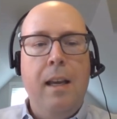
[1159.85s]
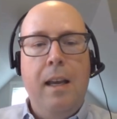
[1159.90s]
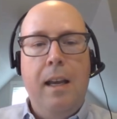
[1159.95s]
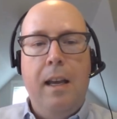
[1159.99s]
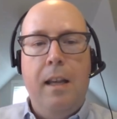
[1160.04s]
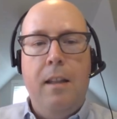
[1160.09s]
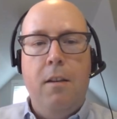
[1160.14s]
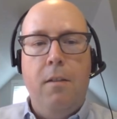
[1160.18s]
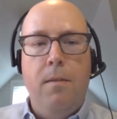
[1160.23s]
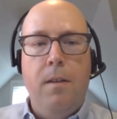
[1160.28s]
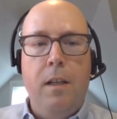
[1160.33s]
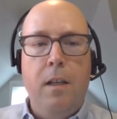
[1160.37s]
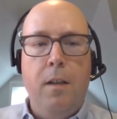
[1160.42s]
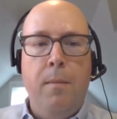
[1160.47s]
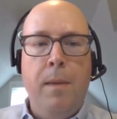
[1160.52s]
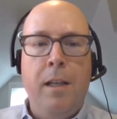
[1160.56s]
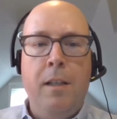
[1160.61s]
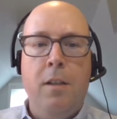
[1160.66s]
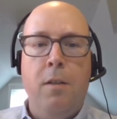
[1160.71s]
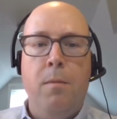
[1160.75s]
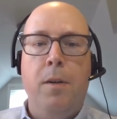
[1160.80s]
and their
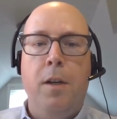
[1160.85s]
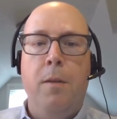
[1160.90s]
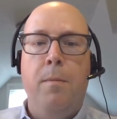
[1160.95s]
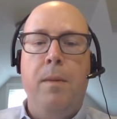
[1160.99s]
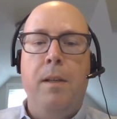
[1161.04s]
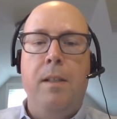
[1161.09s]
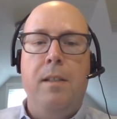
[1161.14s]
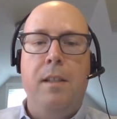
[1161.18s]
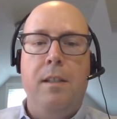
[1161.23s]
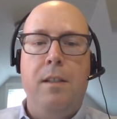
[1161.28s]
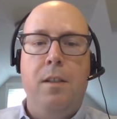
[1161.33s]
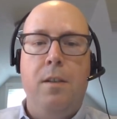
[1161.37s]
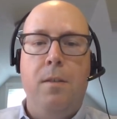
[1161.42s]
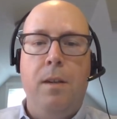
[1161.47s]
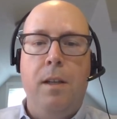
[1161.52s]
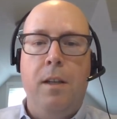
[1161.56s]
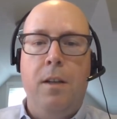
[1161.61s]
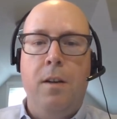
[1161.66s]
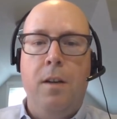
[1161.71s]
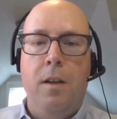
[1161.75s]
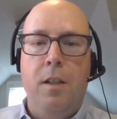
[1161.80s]
fundamental purpose is to
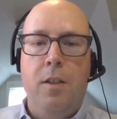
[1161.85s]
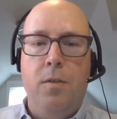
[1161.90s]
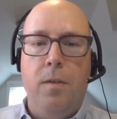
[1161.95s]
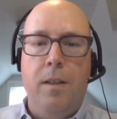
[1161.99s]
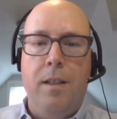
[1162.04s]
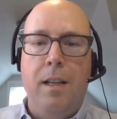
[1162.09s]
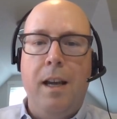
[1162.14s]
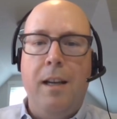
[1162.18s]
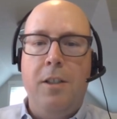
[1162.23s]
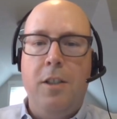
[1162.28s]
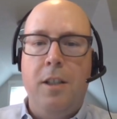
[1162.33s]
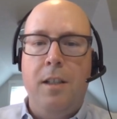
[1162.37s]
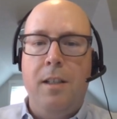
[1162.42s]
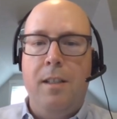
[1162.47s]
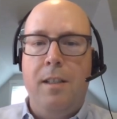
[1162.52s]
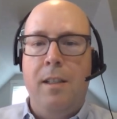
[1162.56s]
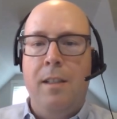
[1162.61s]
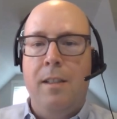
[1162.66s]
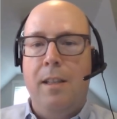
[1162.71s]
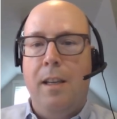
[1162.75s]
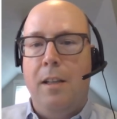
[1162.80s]
encourage
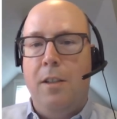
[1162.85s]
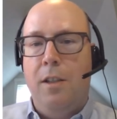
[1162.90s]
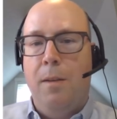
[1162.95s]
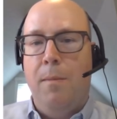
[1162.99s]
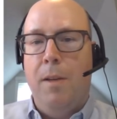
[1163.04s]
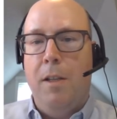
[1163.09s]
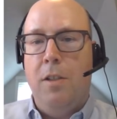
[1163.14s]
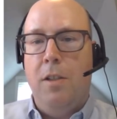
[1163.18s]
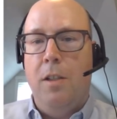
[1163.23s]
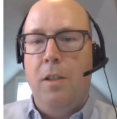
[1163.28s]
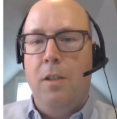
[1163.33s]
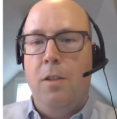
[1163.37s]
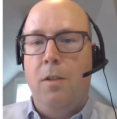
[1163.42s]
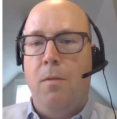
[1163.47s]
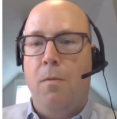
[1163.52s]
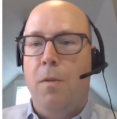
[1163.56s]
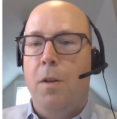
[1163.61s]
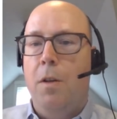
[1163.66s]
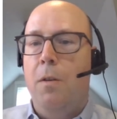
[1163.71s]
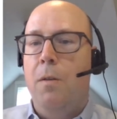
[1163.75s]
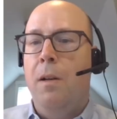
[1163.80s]
reductions in such emissions
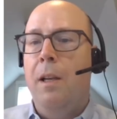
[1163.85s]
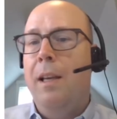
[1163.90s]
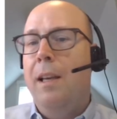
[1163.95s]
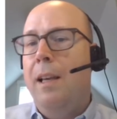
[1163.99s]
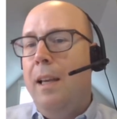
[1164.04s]
through